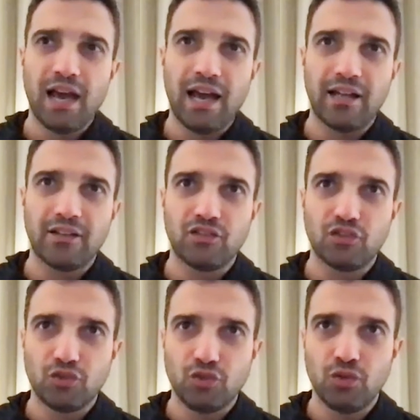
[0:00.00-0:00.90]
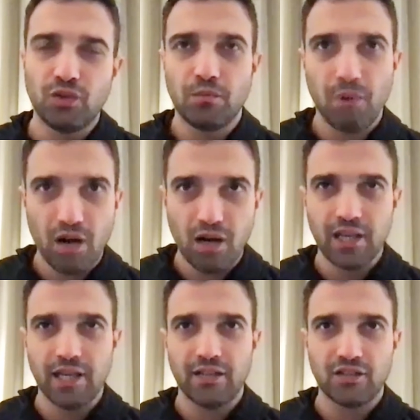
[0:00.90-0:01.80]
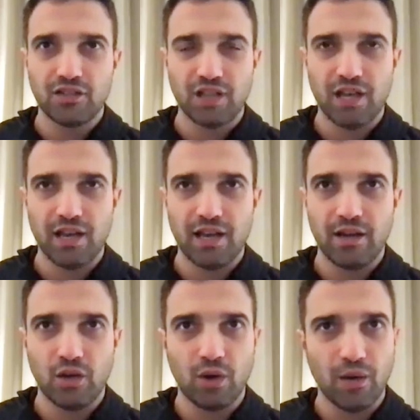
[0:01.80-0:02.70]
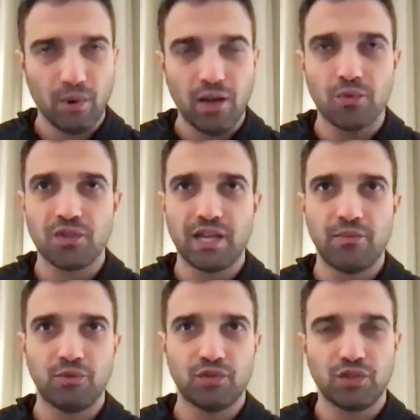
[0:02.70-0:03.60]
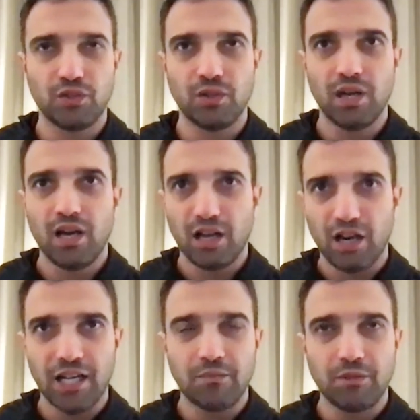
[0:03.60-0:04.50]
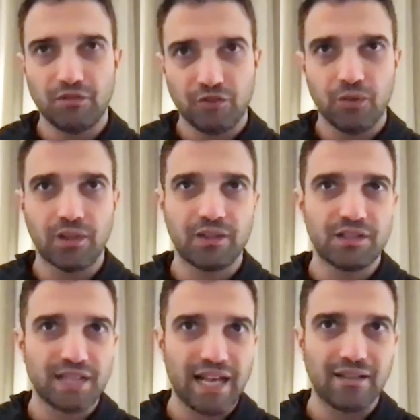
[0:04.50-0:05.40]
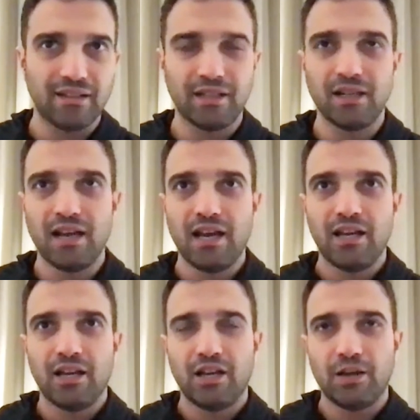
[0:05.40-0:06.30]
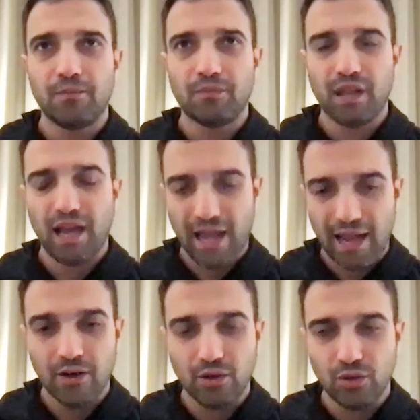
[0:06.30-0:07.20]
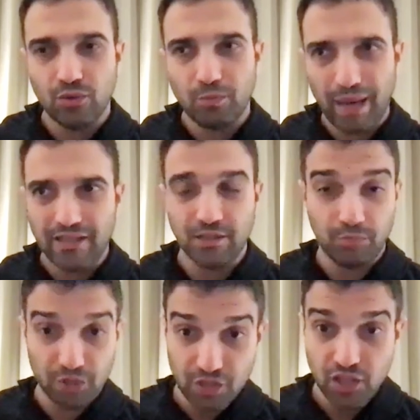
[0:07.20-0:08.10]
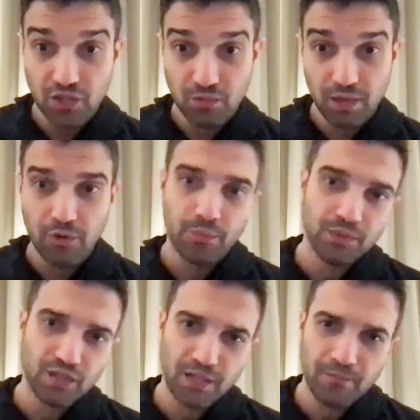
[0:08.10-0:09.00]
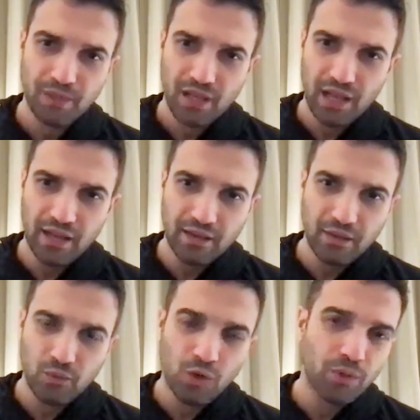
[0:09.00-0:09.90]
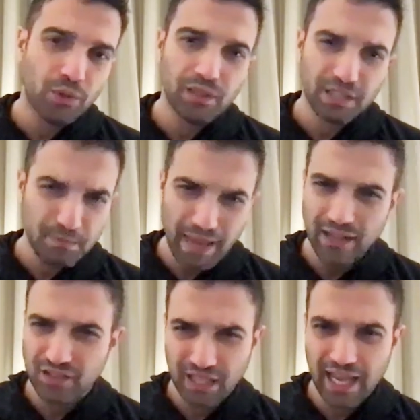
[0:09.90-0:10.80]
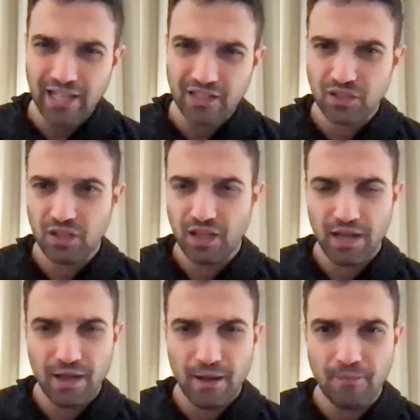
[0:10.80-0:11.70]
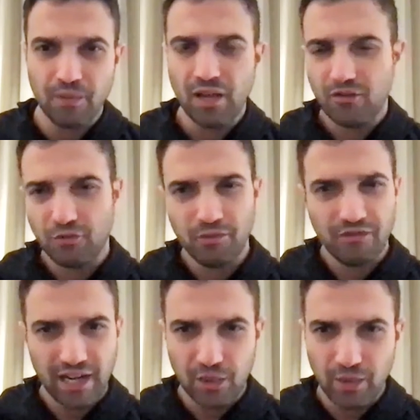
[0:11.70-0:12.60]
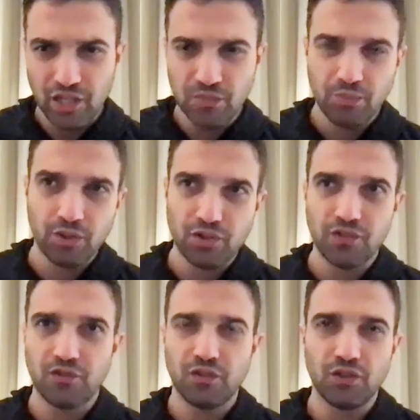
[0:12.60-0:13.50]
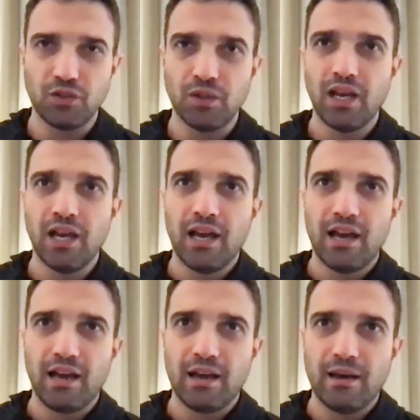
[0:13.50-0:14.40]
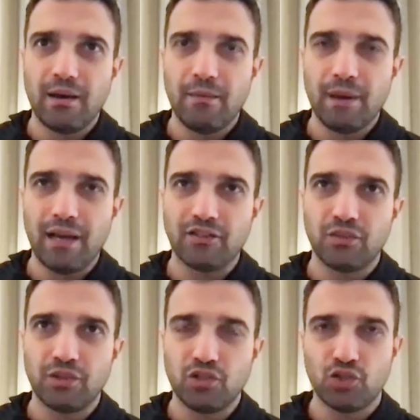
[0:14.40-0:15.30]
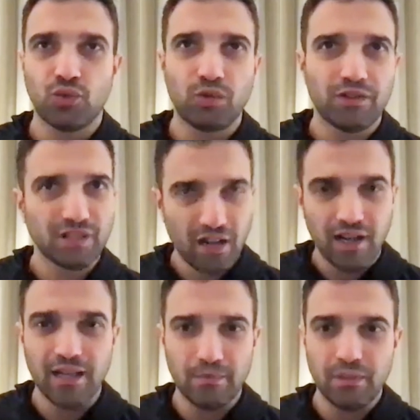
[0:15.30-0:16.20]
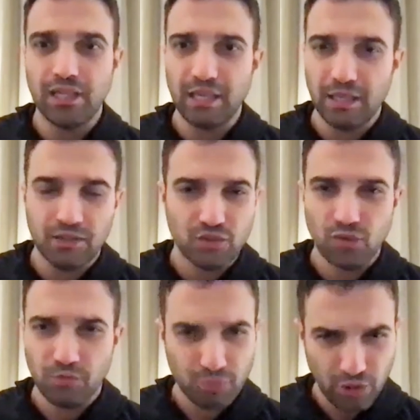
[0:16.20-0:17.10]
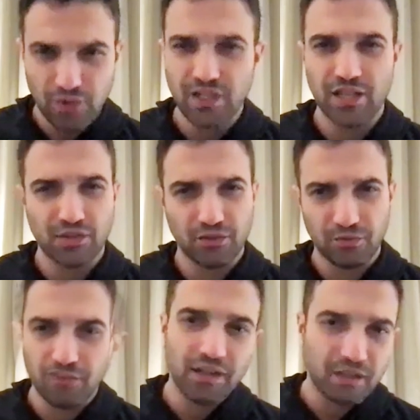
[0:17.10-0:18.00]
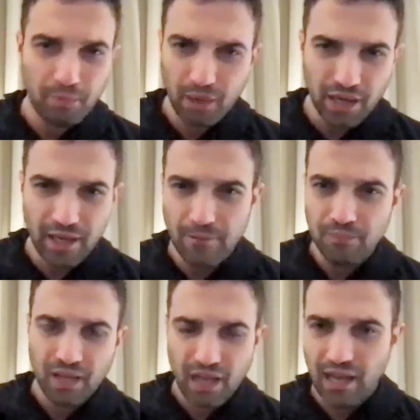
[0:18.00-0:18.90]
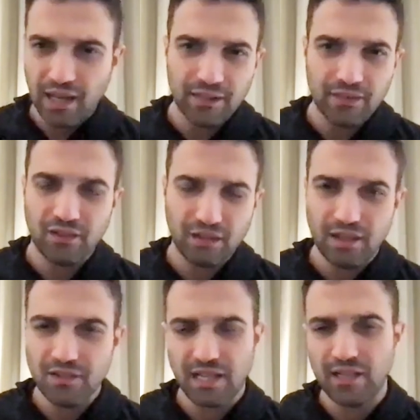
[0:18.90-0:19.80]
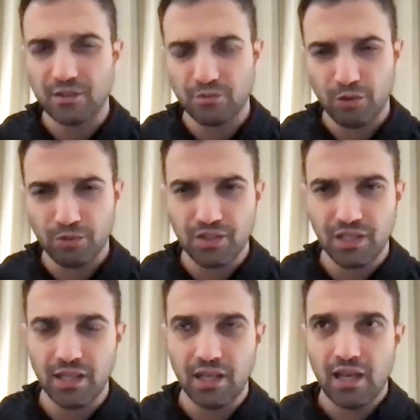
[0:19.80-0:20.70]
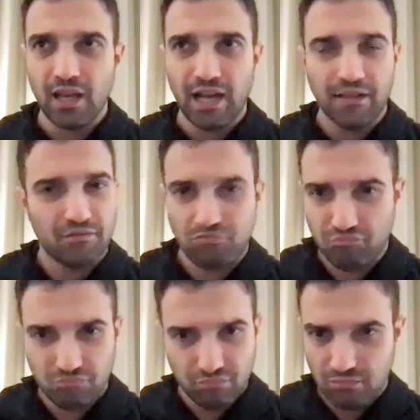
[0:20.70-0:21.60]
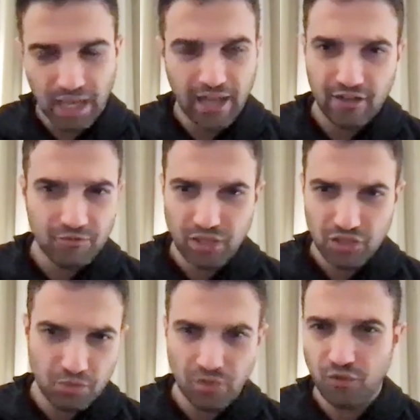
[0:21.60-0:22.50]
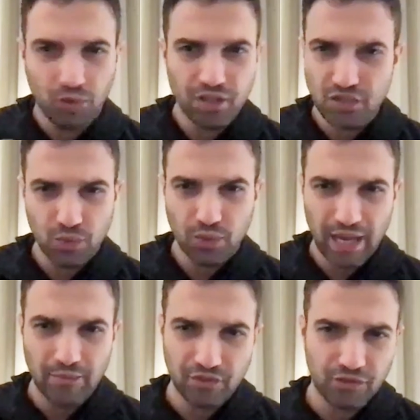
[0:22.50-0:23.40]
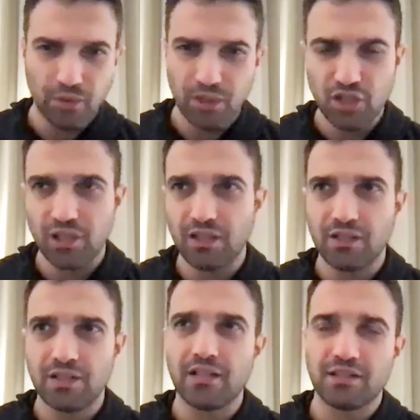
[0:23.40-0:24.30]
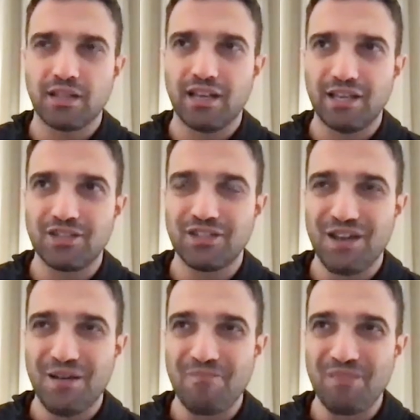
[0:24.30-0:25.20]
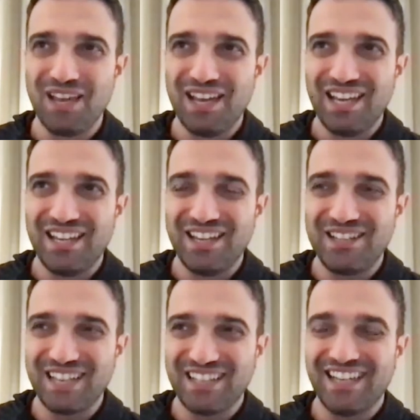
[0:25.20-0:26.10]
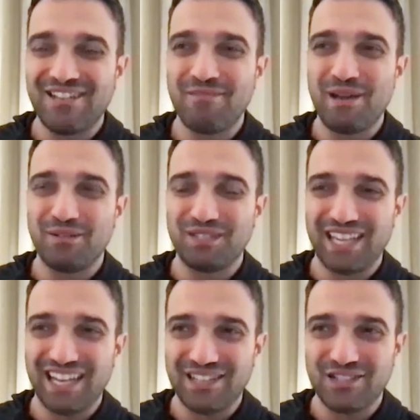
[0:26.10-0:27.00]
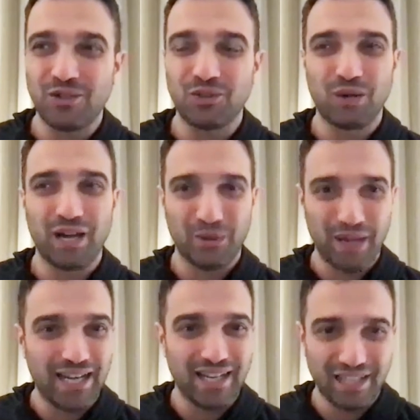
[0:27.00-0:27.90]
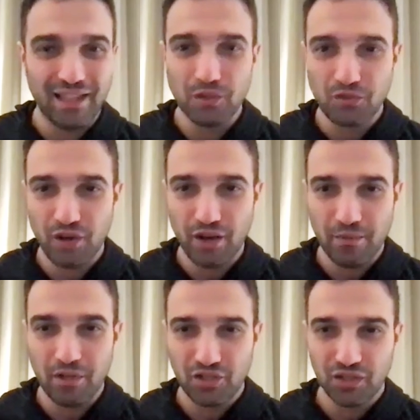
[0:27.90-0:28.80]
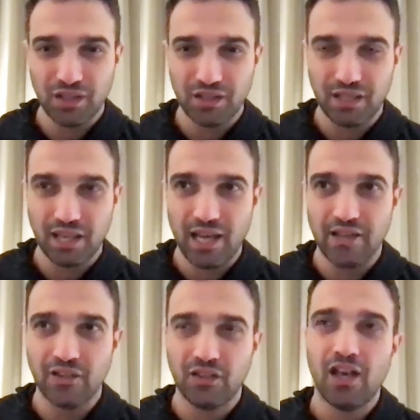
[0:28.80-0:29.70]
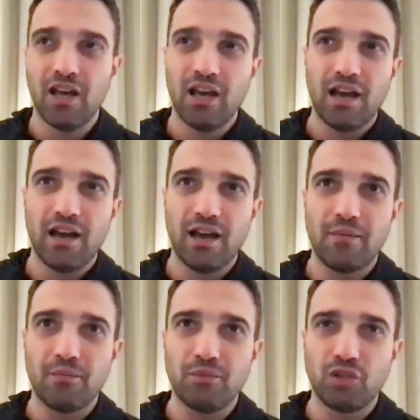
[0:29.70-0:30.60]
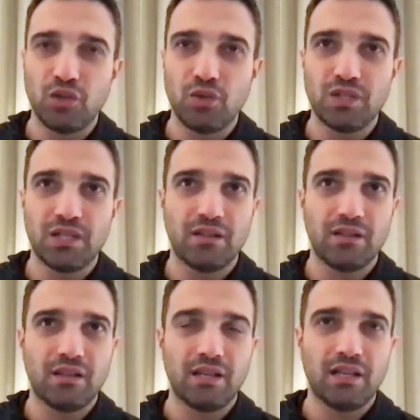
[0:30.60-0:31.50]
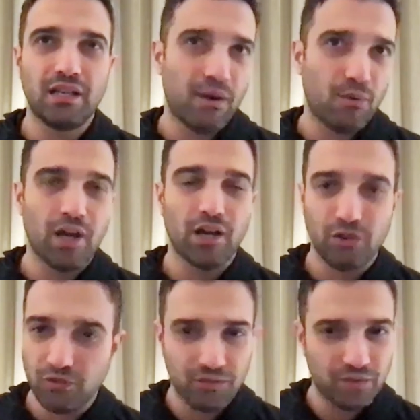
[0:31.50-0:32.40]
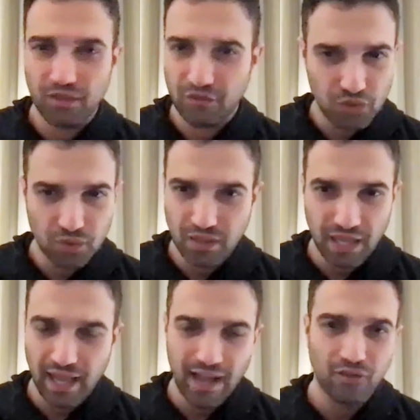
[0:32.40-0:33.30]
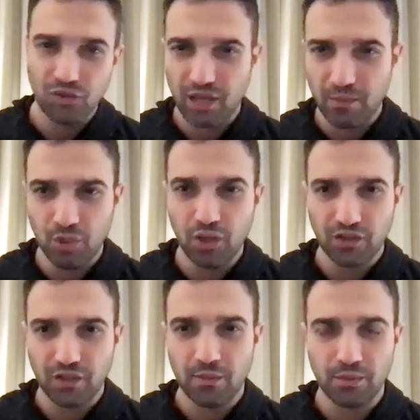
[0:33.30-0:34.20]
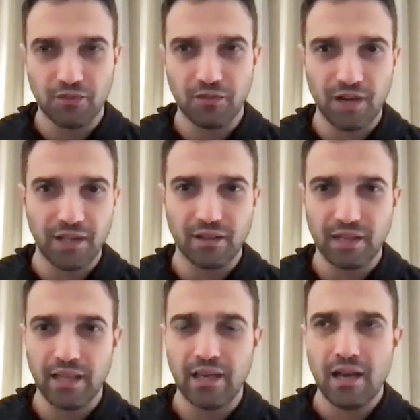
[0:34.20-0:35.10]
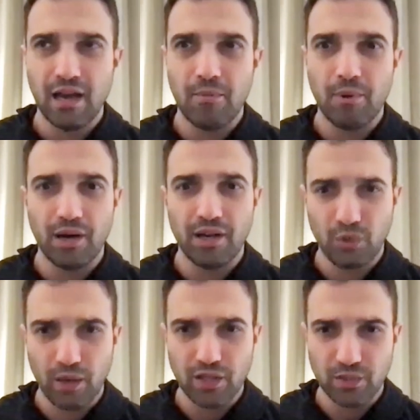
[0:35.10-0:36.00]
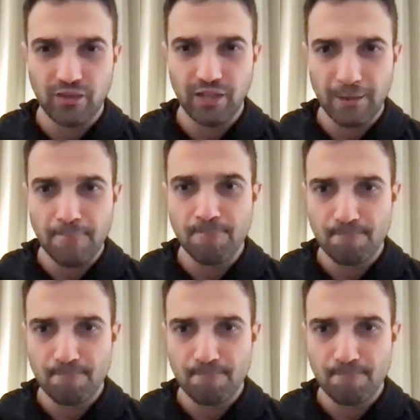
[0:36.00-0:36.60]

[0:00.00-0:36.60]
and knew the market uh, quite well and was able to guide me through understanding um, how best to position my property and what we would expect to get um, from a valuation point of view um, and to ensure timely sort of process of finding a buyer and, uh, and selling the property. And like I've mentioned before, this all came to fruition in the sense that his um, he he said that he'd be able to get it sold quite quickly, and that was very much the the case um, using the network of individual that they have on their book they're able to find a, a buyer quite swiftly.